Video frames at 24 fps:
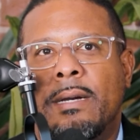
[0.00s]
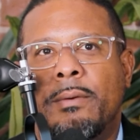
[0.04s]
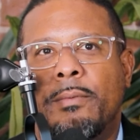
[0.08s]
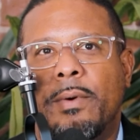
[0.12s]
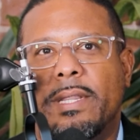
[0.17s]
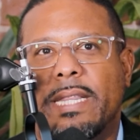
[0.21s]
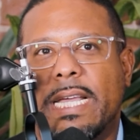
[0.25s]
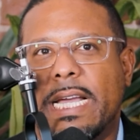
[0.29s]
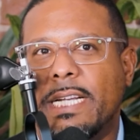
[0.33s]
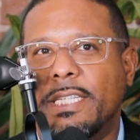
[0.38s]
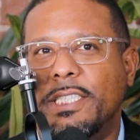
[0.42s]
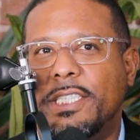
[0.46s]

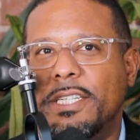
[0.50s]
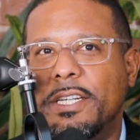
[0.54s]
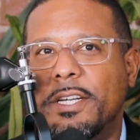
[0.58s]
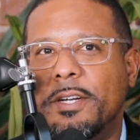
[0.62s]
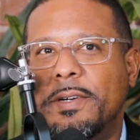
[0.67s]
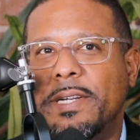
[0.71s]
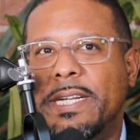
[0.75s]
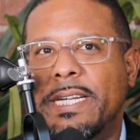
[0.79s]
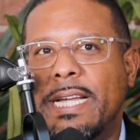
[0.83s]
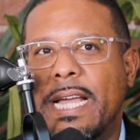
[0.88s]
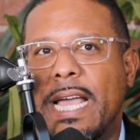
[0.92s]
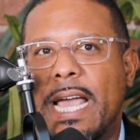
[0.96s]
with
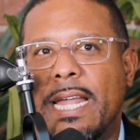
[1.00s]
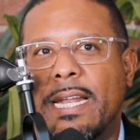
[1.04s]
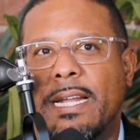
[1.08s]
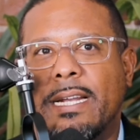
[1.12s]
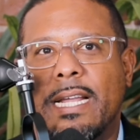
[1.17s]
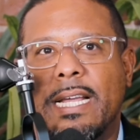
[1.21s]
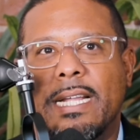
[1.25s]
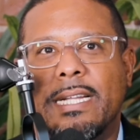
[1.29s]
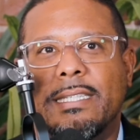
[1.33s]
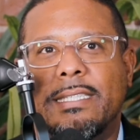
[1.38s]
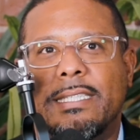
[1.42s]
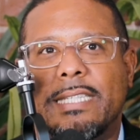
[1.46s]
ingenuity and an
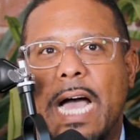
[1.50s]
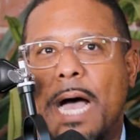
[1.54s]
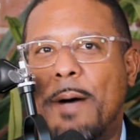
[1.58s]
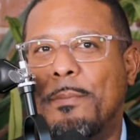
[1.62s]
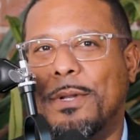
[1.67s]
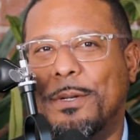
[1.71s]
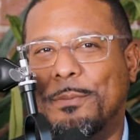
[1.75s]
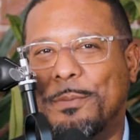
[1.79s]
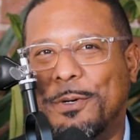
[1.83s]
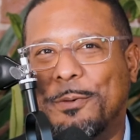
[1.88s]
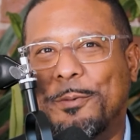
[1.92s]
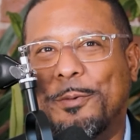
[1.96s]

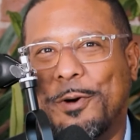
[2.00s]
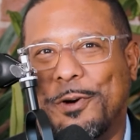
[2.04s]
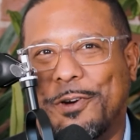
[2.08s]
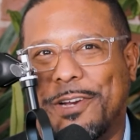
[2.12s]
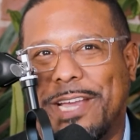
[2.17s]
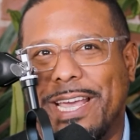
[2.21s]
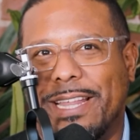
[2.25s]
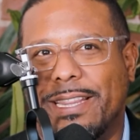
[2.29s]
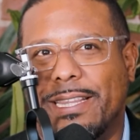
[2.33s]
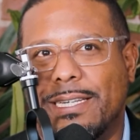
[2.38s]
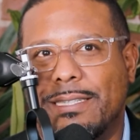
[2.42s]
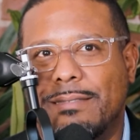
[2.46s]
indomitable work
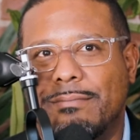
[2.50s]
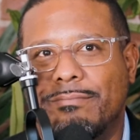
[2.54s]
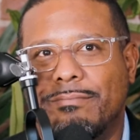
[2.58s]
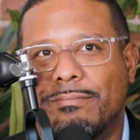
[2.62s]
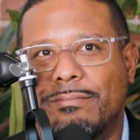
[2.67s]
ethic.